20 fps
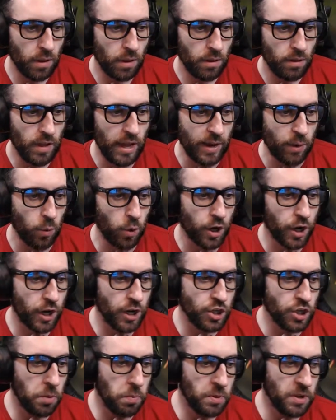Like, we're gonna
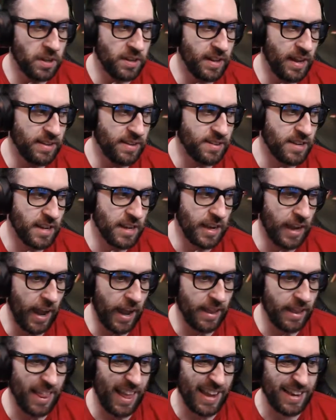jump into Destiny
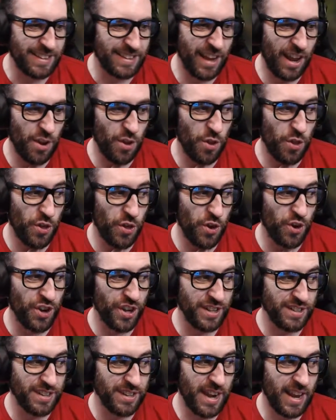at like
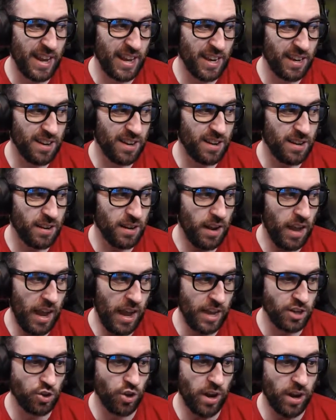10:30 tonight
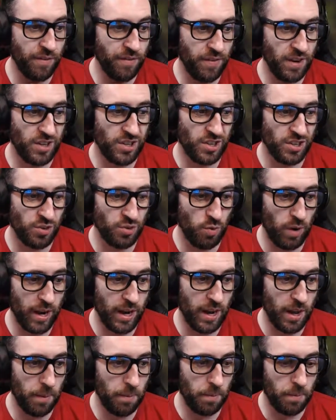and try to finish this raid
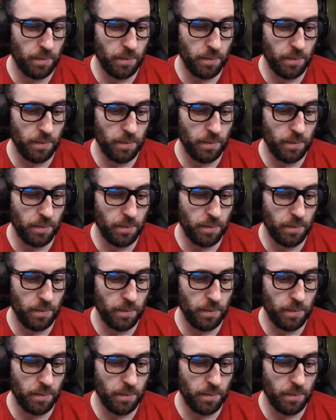up.